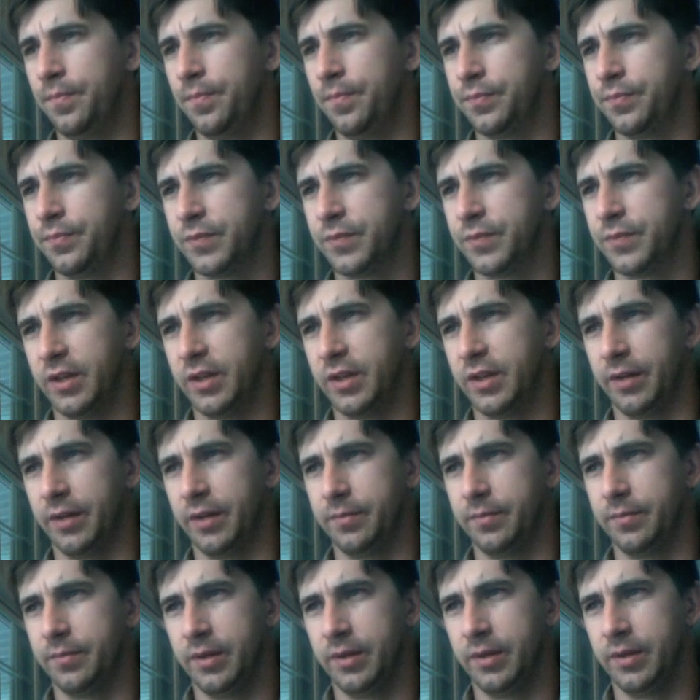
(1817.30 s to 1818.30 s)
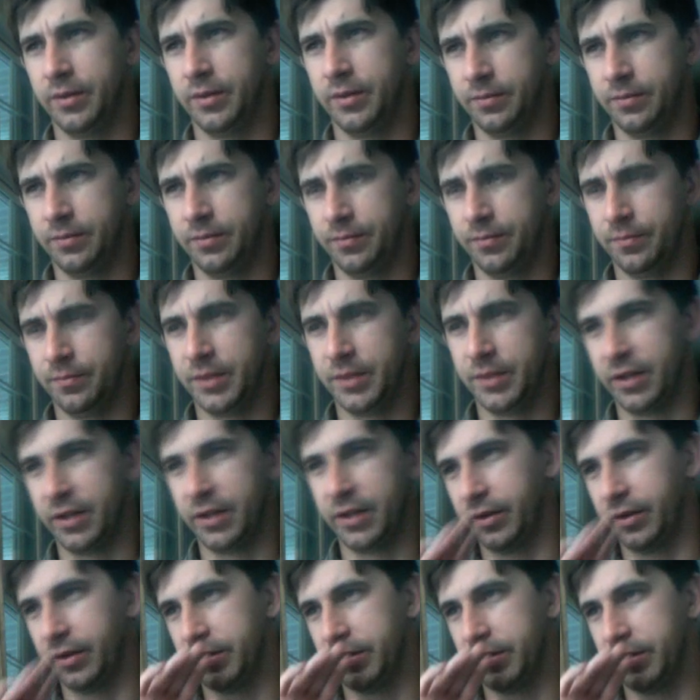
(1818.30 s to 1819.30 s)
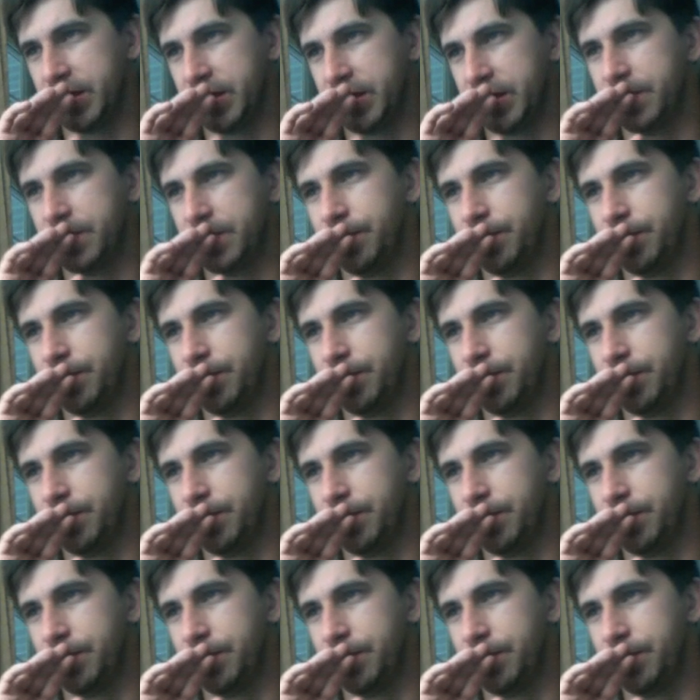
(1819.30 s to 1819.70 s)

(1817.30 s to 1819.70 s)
Sorry, the materials